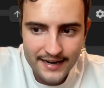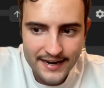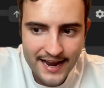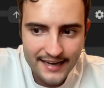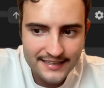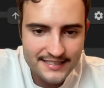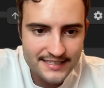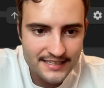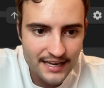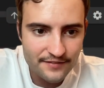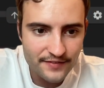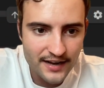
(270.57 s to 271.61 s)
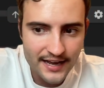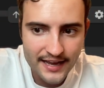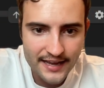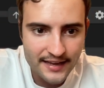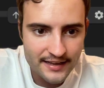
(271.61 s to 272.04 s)
Next,
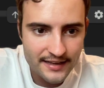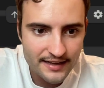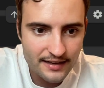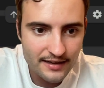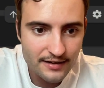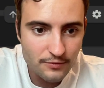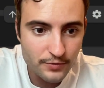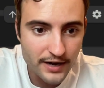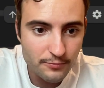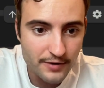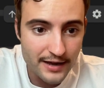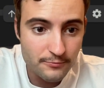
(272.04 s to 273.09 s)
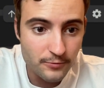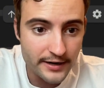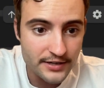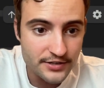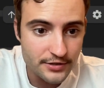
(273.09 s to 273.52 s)
what I might
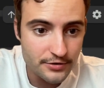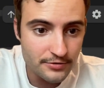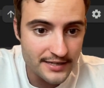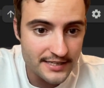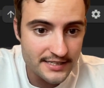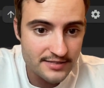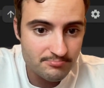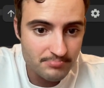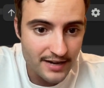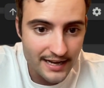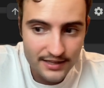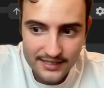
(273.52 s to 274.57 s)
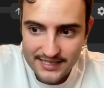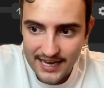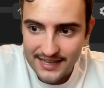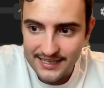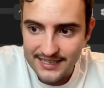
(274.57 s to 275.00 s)
want to do is I
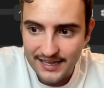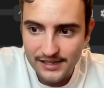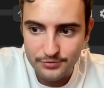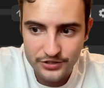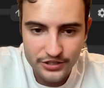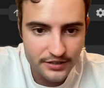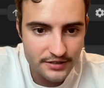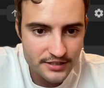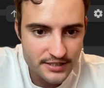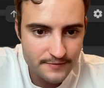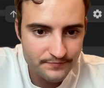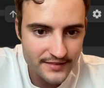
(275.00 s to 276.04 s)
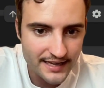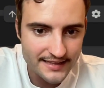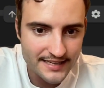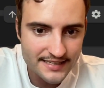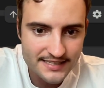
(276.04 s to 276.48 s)
take the daily returns
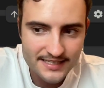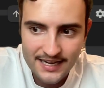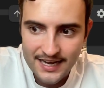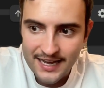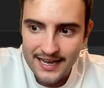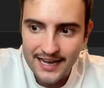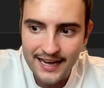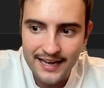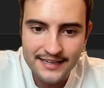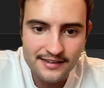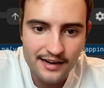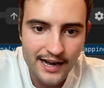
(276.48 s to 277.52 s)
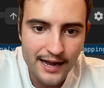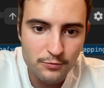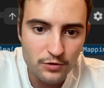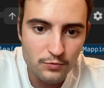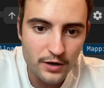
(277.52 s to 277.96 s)
like this, and I
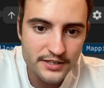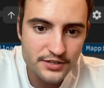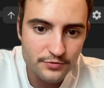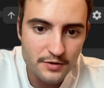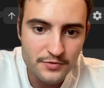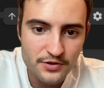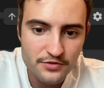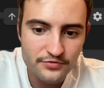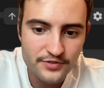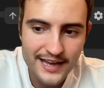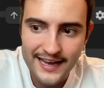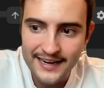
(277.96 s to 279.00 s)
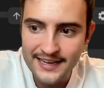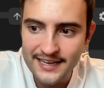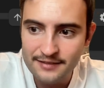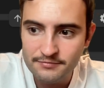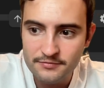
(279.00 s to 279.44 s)
will want to remove
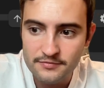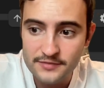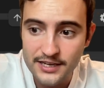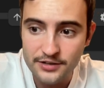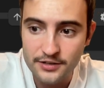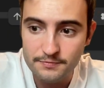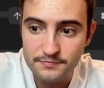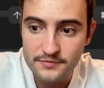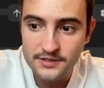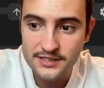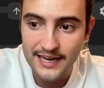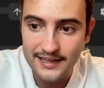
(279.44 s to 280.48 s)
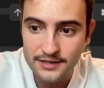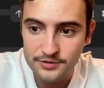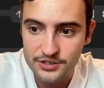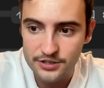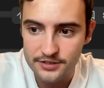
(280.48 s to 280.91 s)
any that are
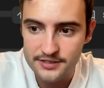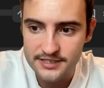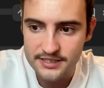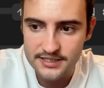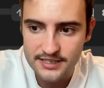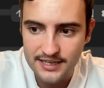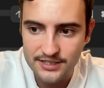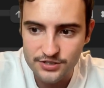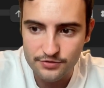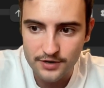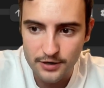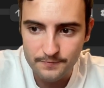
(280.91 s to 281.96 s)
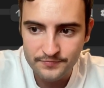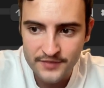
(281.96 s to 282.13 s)
daily returns is 0.